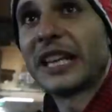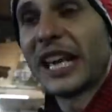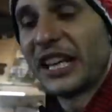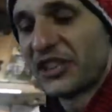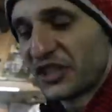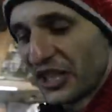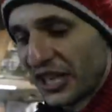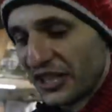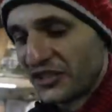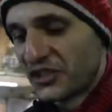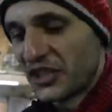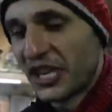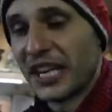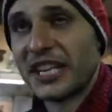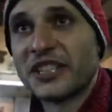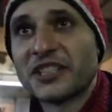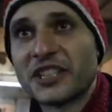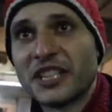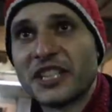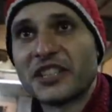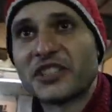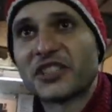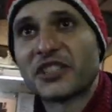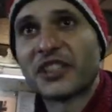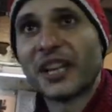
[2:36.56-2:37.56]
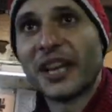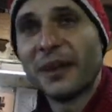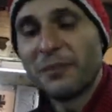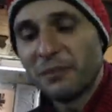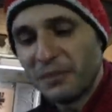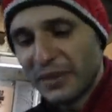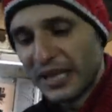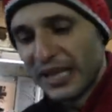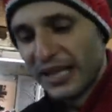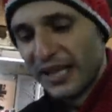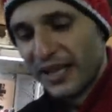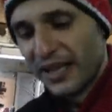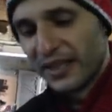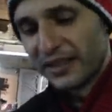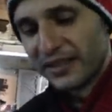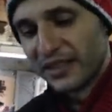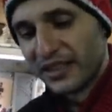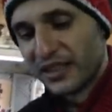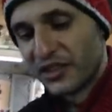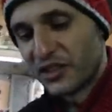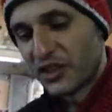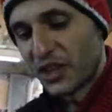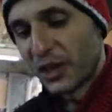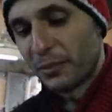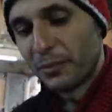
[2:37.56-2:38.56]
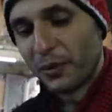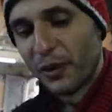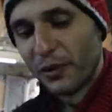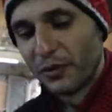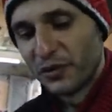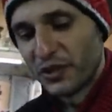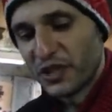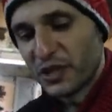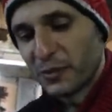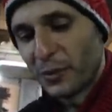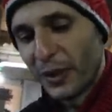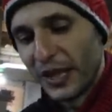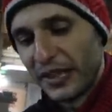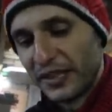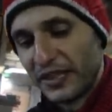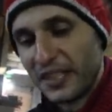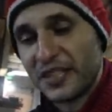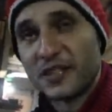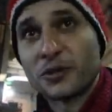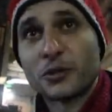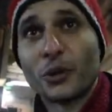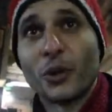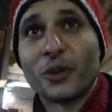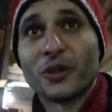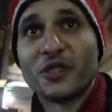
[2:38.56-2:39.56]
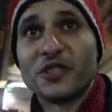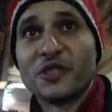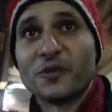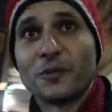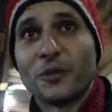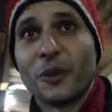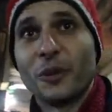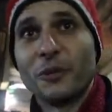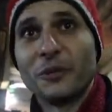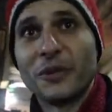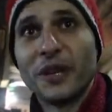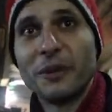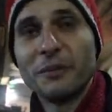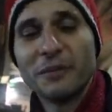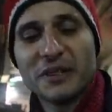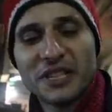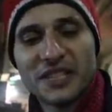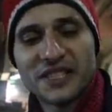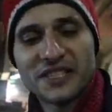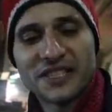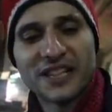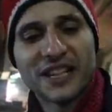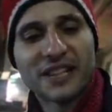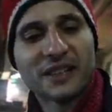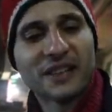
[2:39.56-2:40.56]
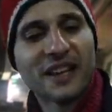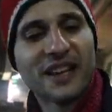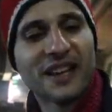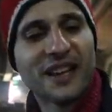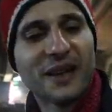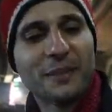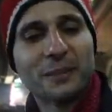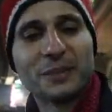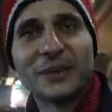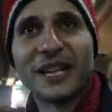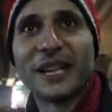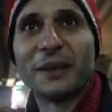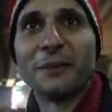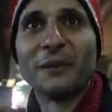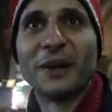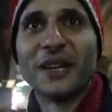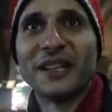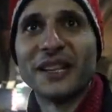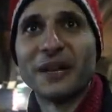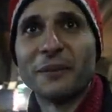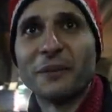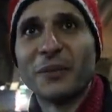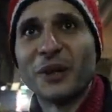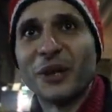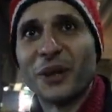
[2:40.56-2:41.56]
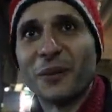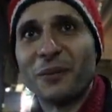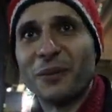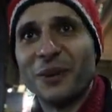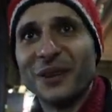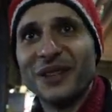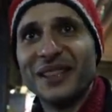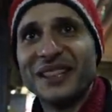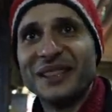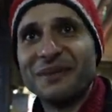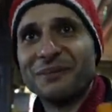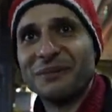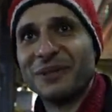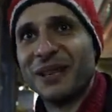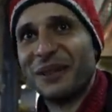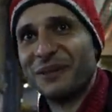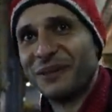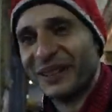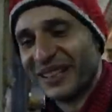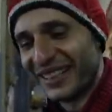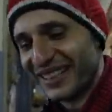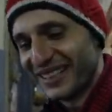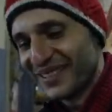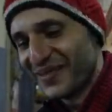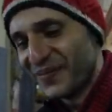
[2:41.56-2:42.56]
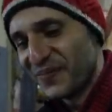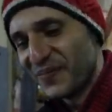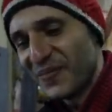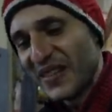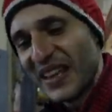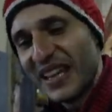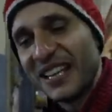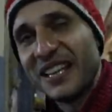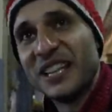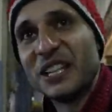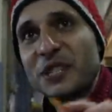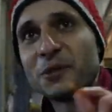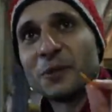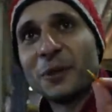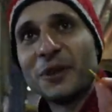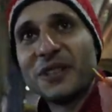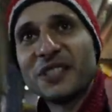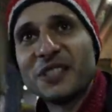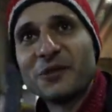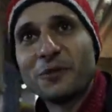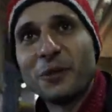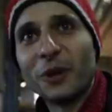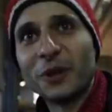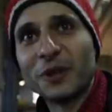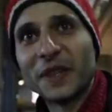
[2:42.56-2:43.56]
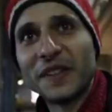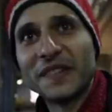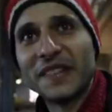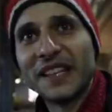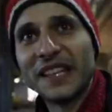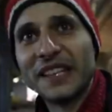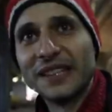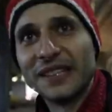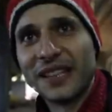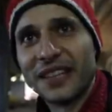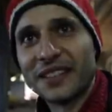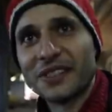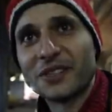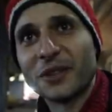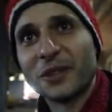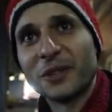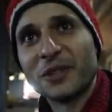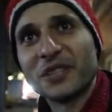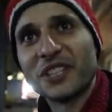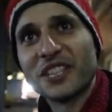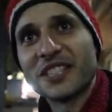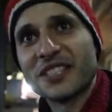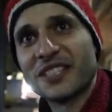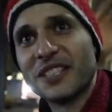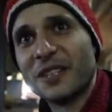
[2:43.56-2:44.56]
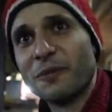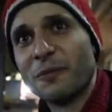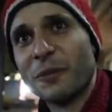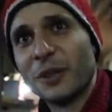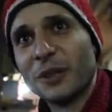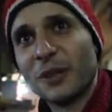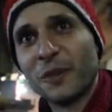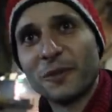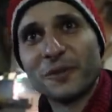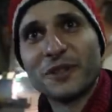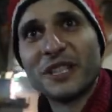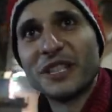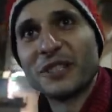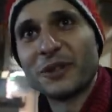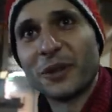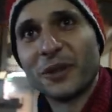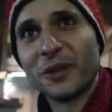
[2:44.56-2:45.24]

cash and change each time, the shop owners buy these tokens from them. It's like a play money, Monopoly play money. Each one is worth a tea glass. So you just leave one of these